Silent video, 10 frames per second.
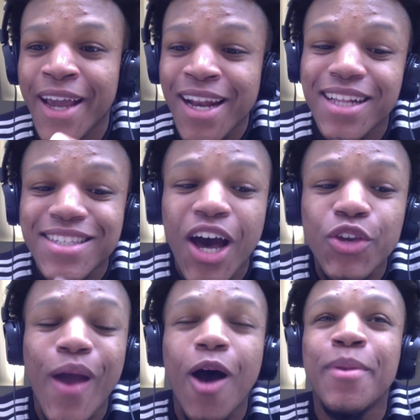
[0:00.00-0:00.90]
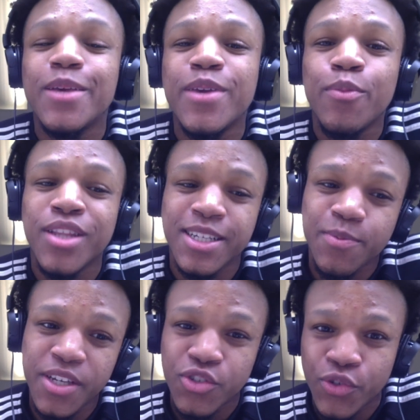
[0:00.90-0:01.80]
I cannot tell you how many people that
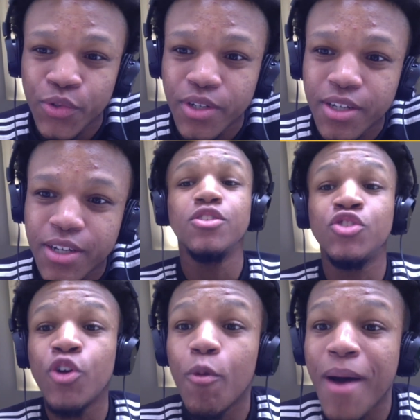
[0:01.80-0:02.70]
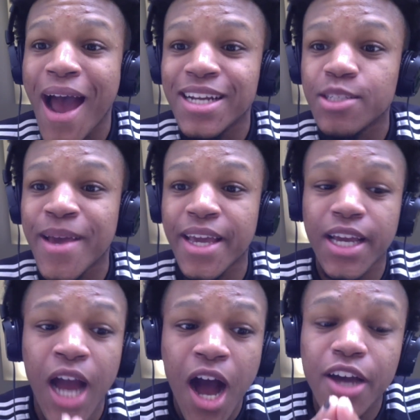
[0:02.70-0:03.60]
speaks to. Joe Biden is making
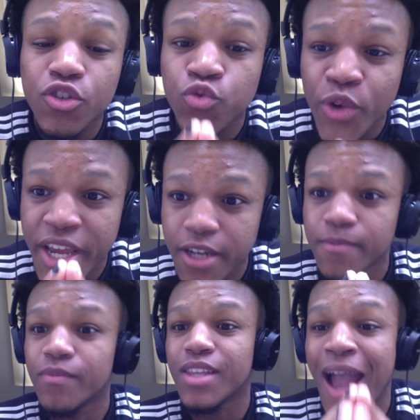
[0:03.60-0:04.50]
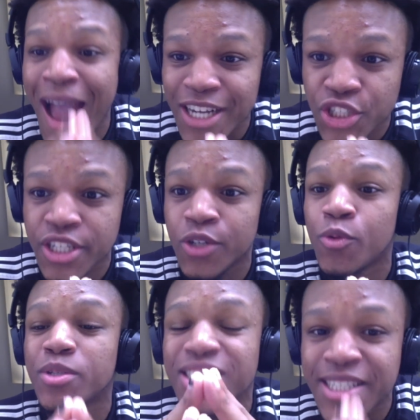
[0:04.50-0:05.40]
concrete,
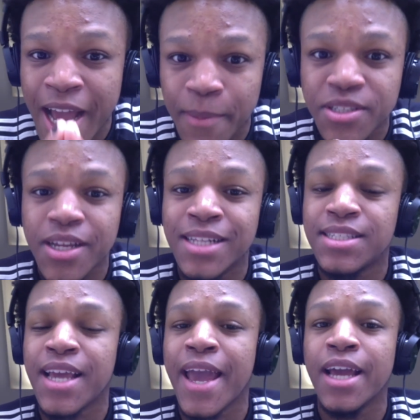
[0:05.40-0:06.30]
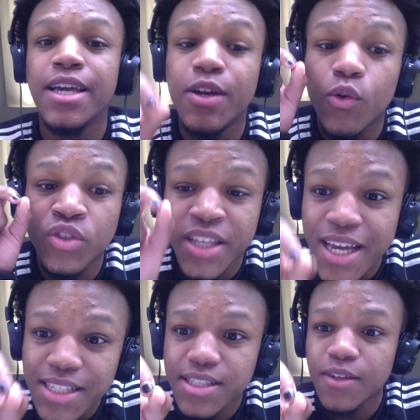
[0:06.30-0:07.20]
actionable steps and saying,
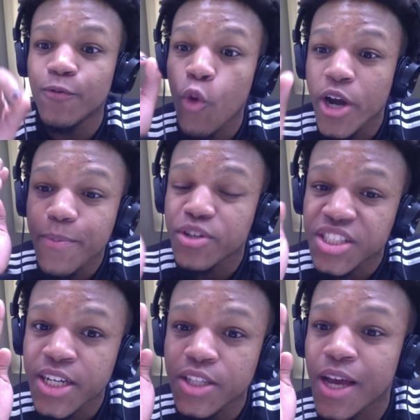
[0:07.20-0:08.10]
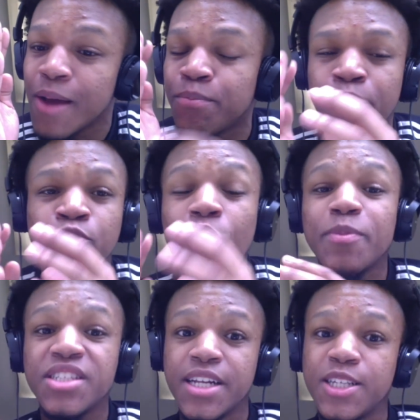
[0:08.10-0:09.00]
this 40%
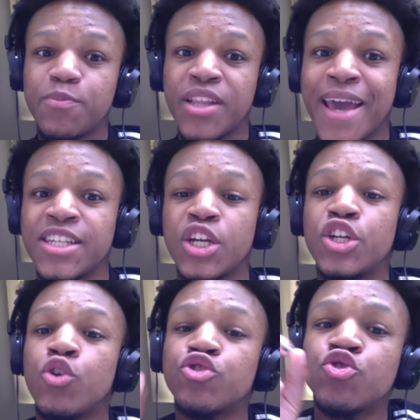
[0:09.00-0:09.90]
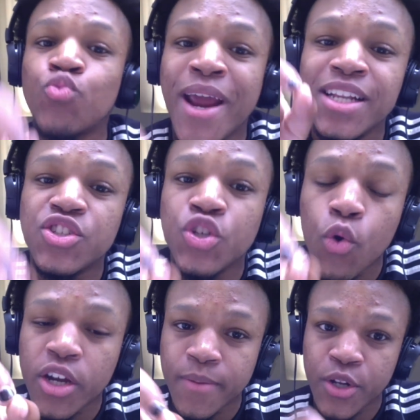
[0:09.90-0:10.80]
of this plan is going to go straight into
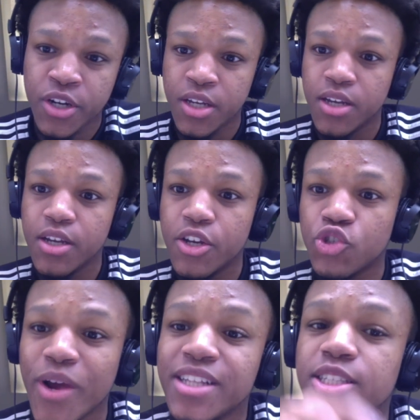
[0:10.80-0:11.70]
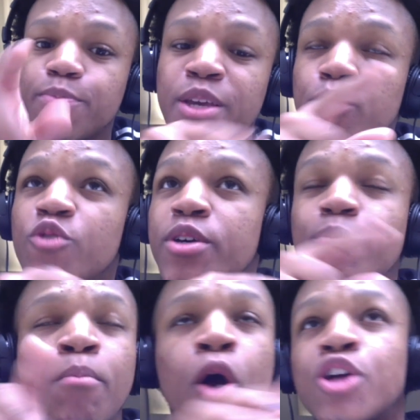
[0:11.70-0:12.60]
your community, straight into the people who've
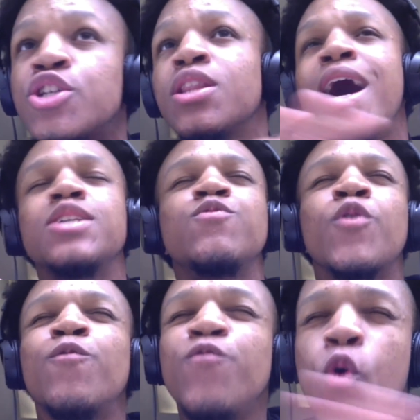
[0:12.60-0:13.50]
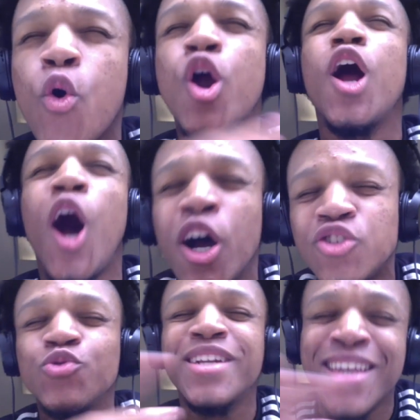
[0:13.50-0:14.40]
been marginalized for
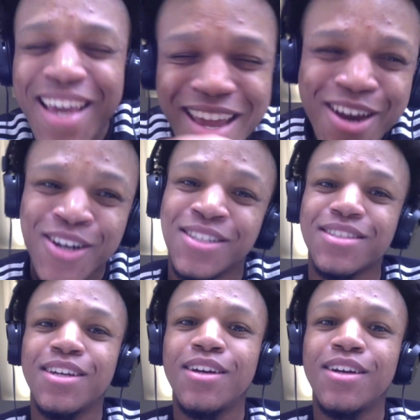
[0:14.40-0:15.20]
400 years,